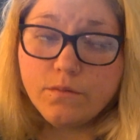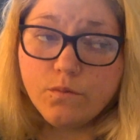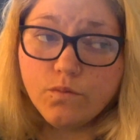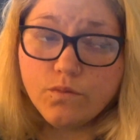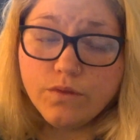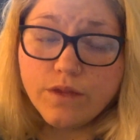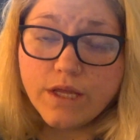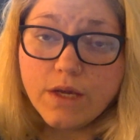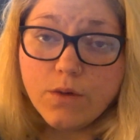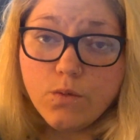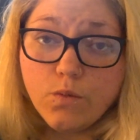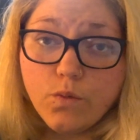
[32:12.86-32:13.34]

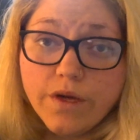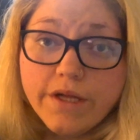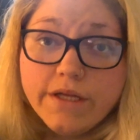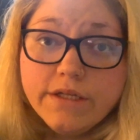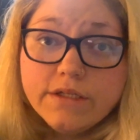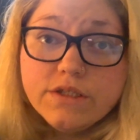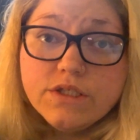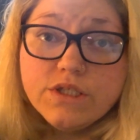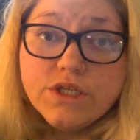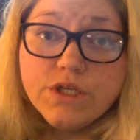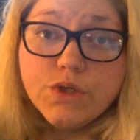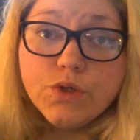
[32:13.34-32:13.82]
they
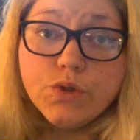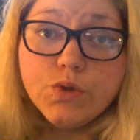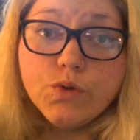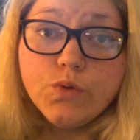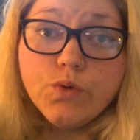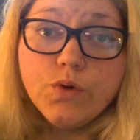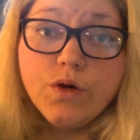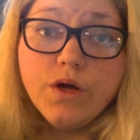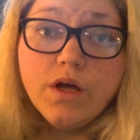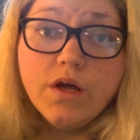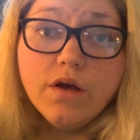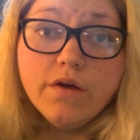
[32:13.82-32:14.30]
went
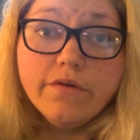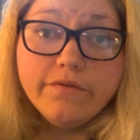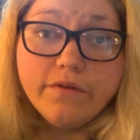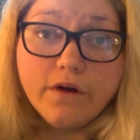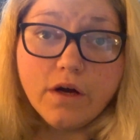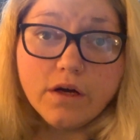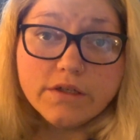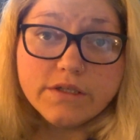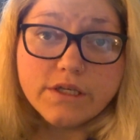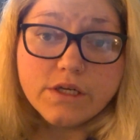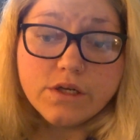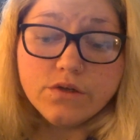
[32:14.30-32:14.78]
to
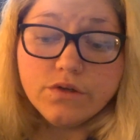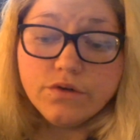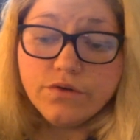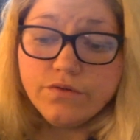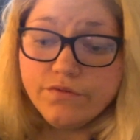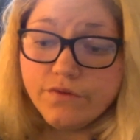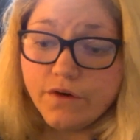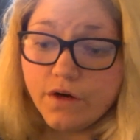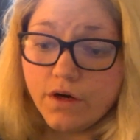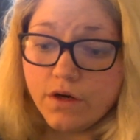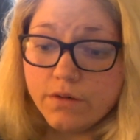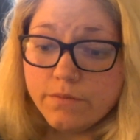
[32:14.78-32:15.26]
Fox Hollow
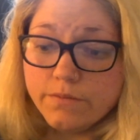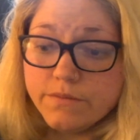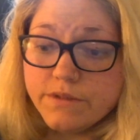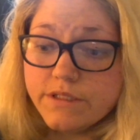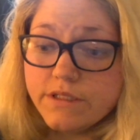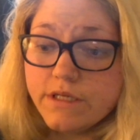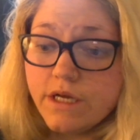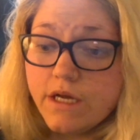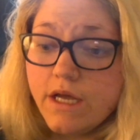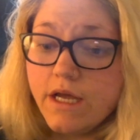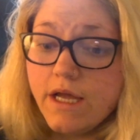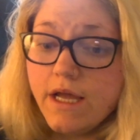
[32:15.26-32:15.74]

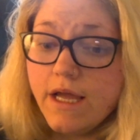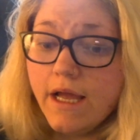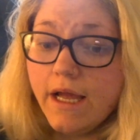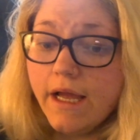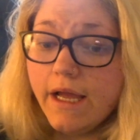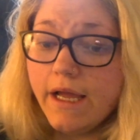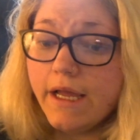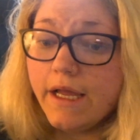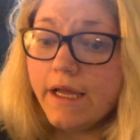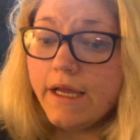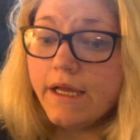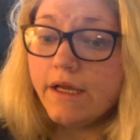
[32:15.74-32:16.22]
Farms
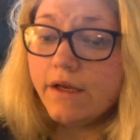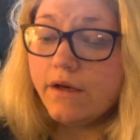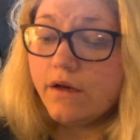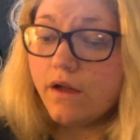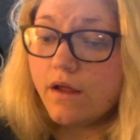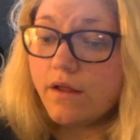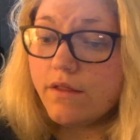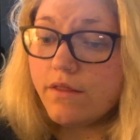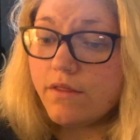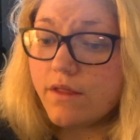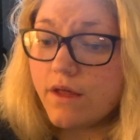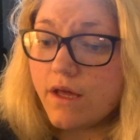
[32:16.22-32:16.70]
and
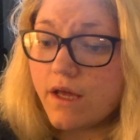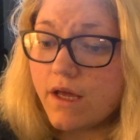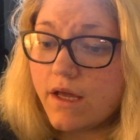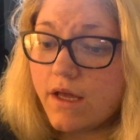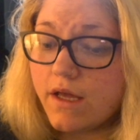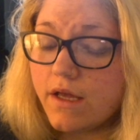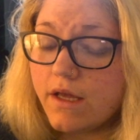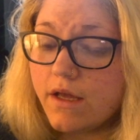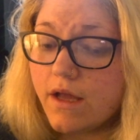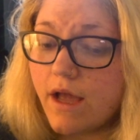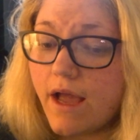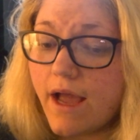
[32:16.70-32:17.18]

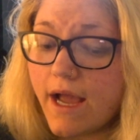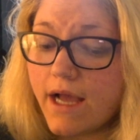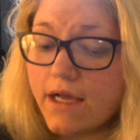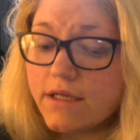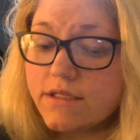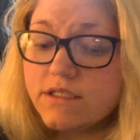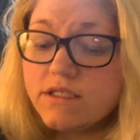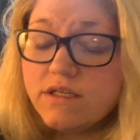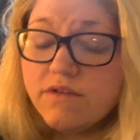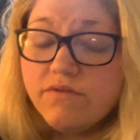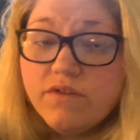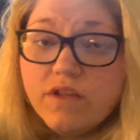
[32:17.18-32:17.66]
they
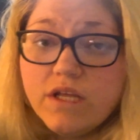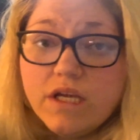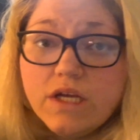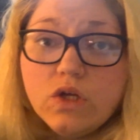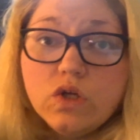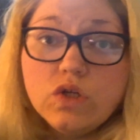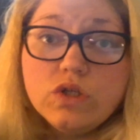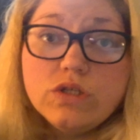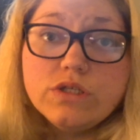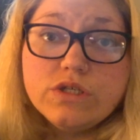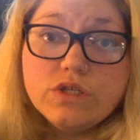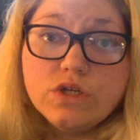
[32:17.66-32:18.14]
asked if they
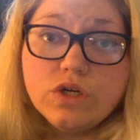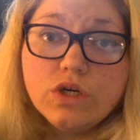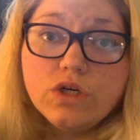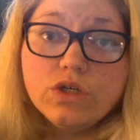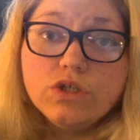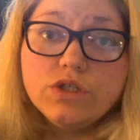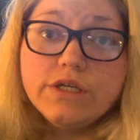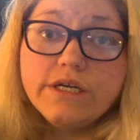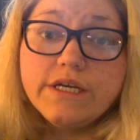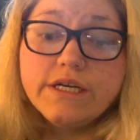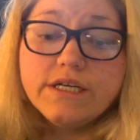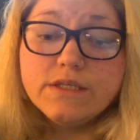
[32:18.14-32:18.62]
could
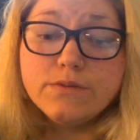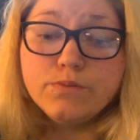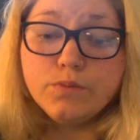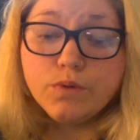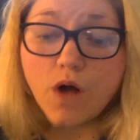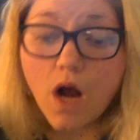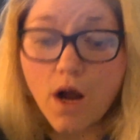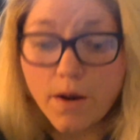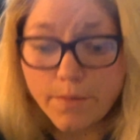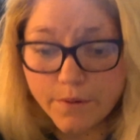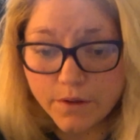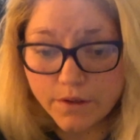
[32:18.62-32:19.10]
search his
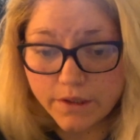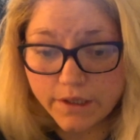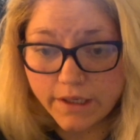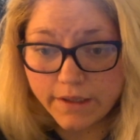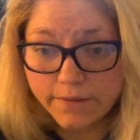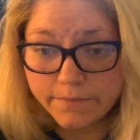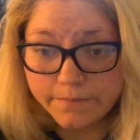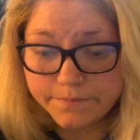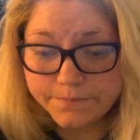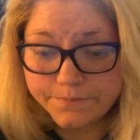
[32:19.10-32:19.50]
property.